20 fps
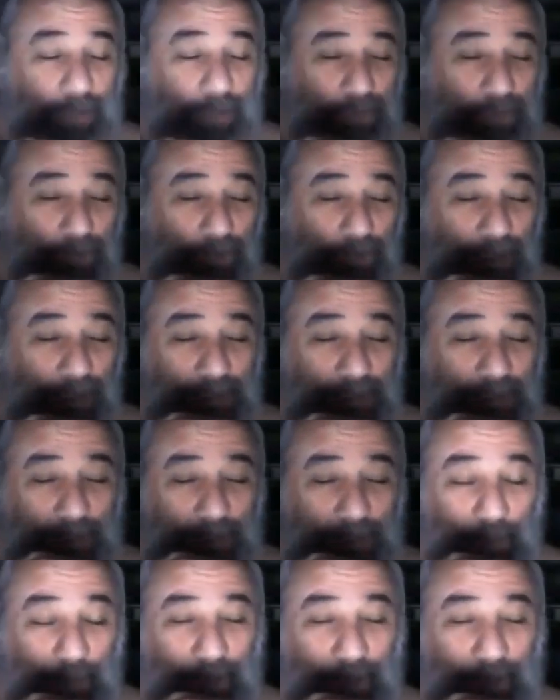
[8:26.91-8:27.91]
tried
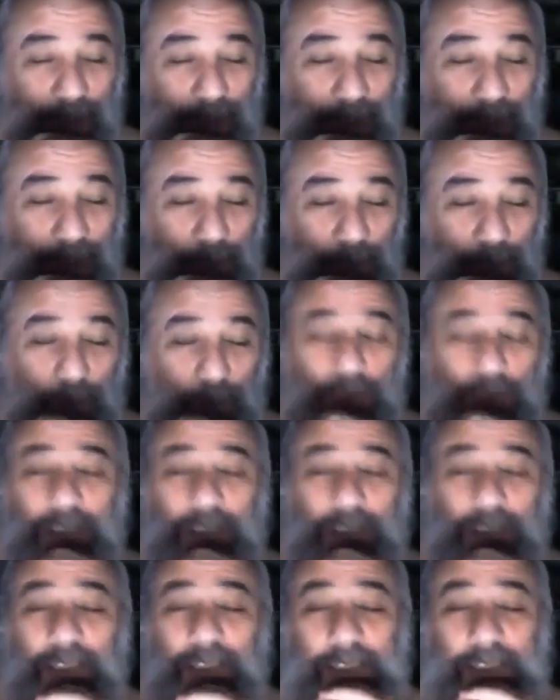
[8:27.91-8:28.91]
something like that, what
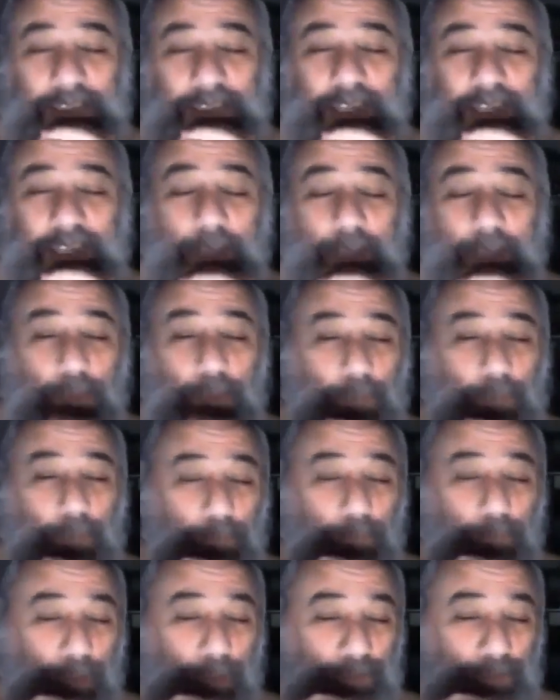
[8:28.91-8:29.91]
is claimed on
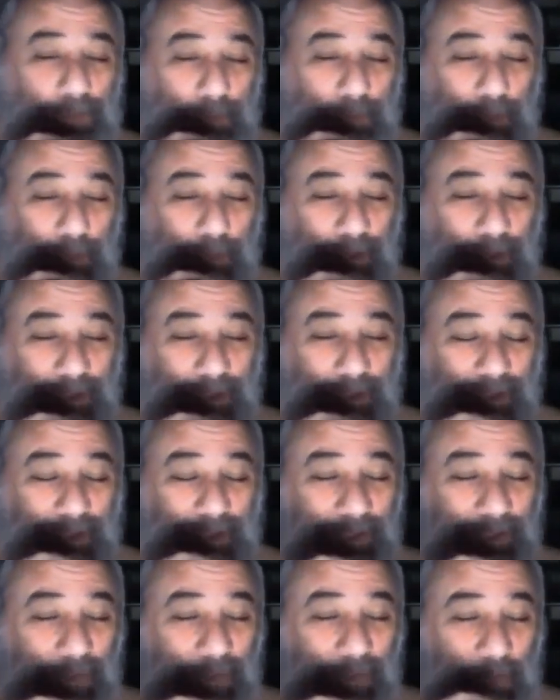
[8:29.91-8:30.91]
Posey Parker,
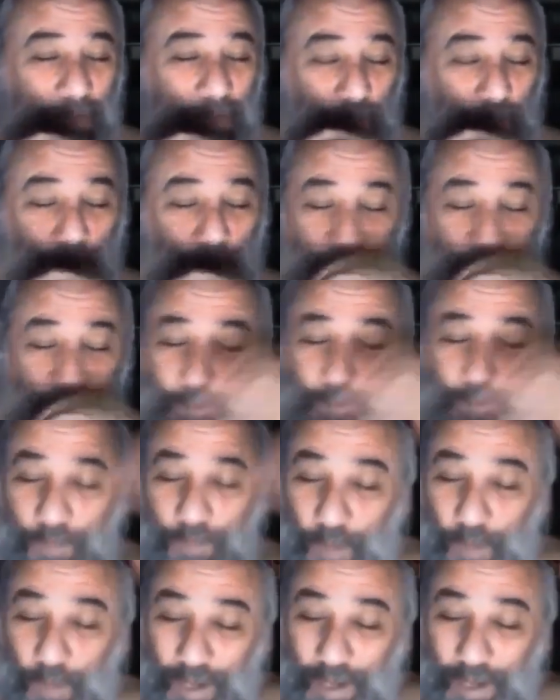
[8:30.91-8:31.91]
all
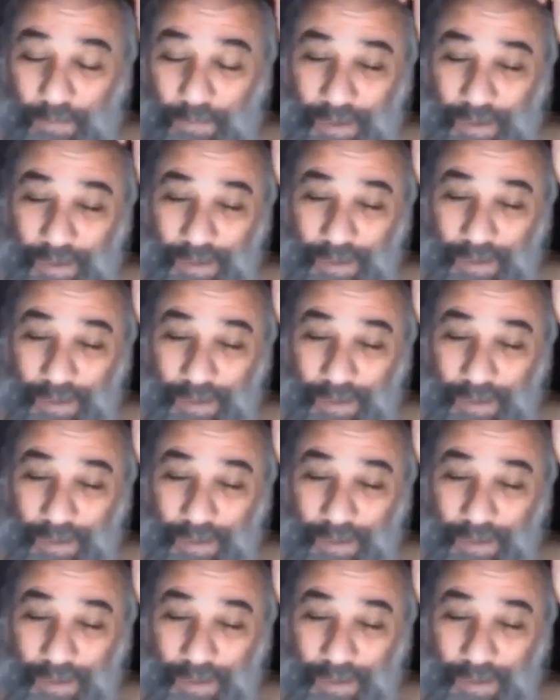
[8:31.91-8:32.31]
5'1" of her,